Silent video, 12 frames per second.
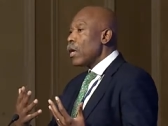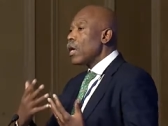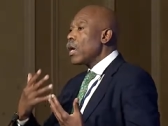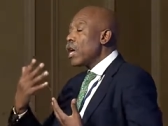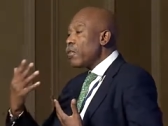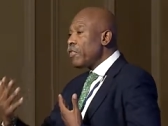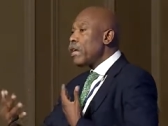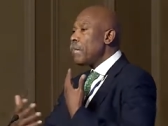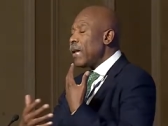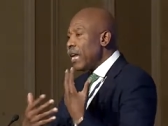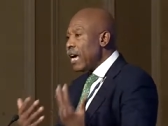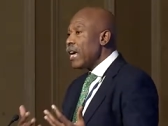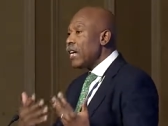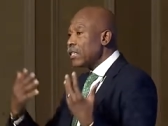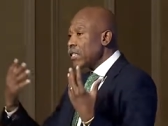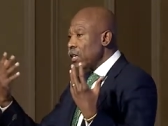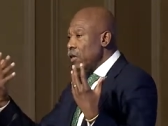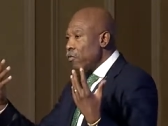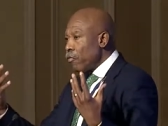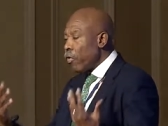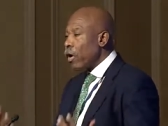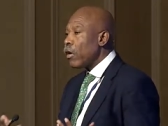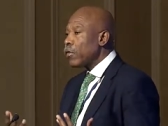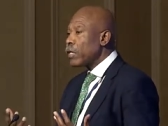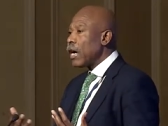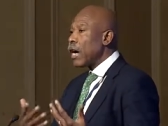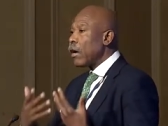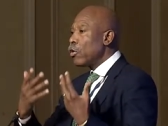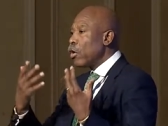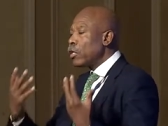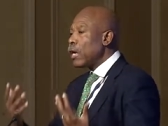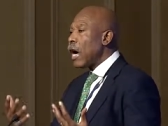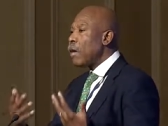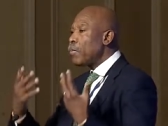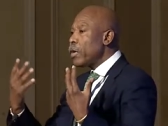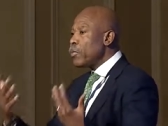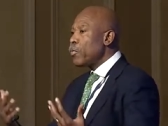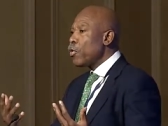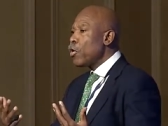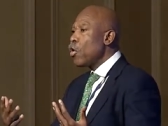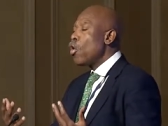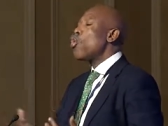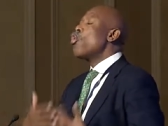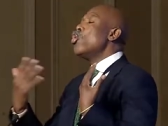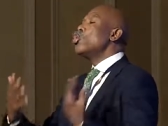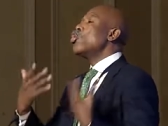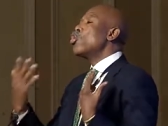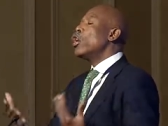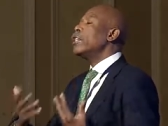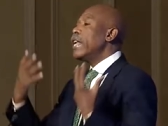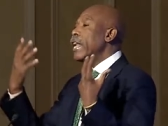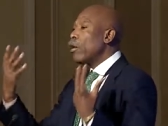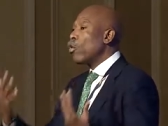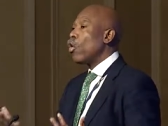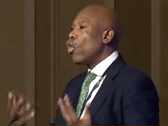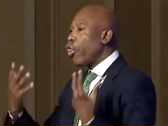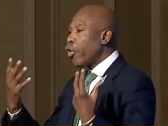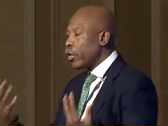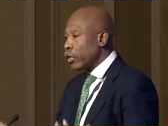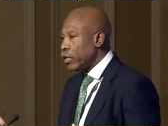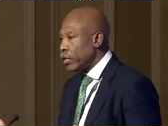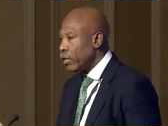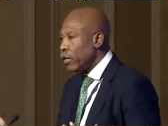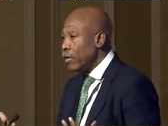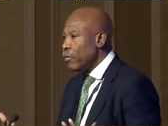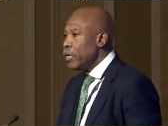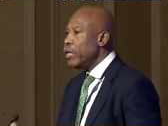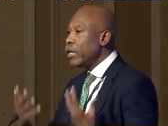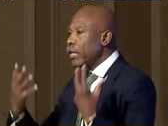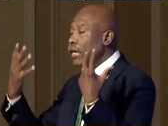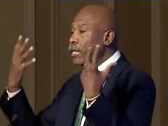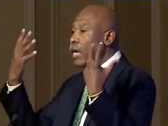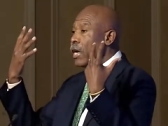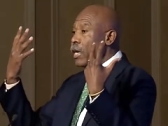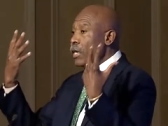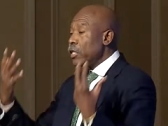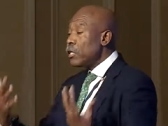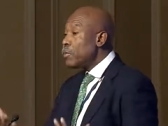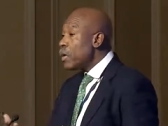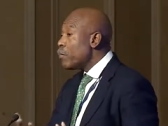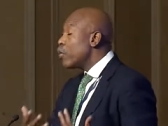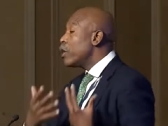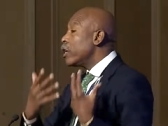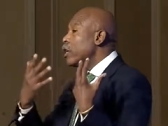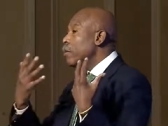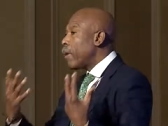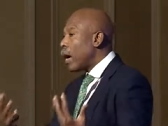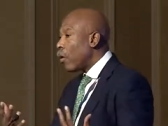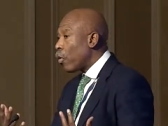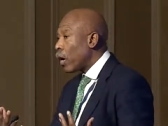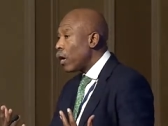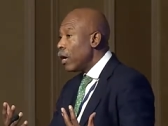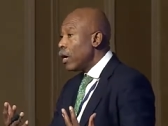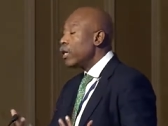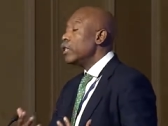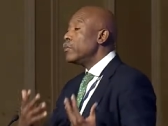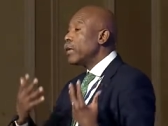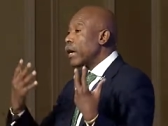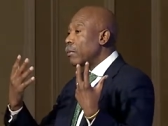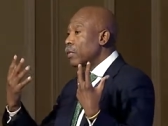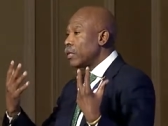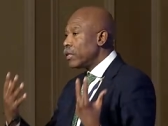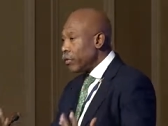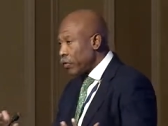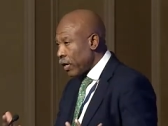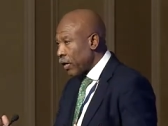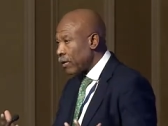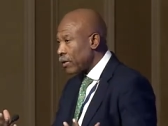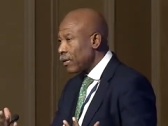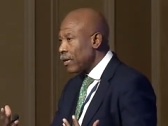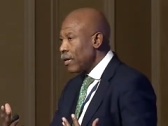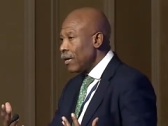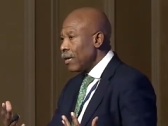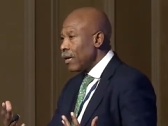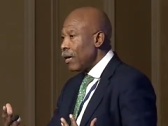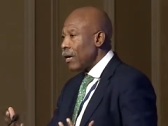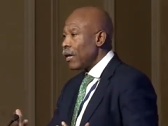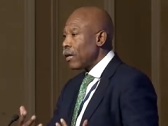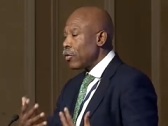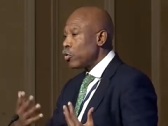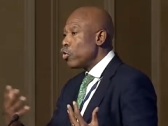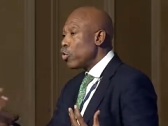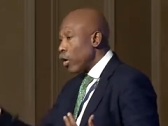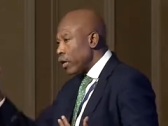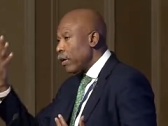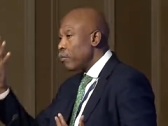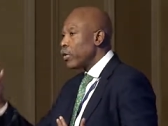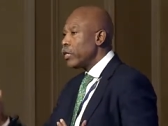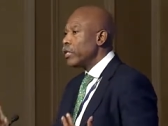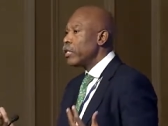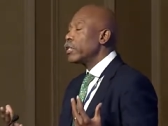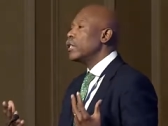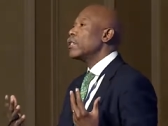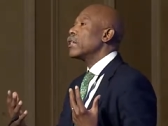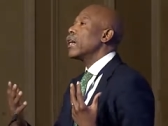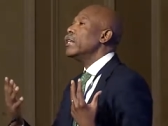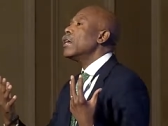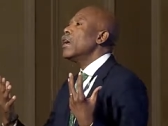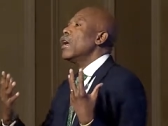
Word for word: if the players involved are not are people who do not lack authority, meaning that it's people in power, it becomes difficult uh, you call them politicians, right?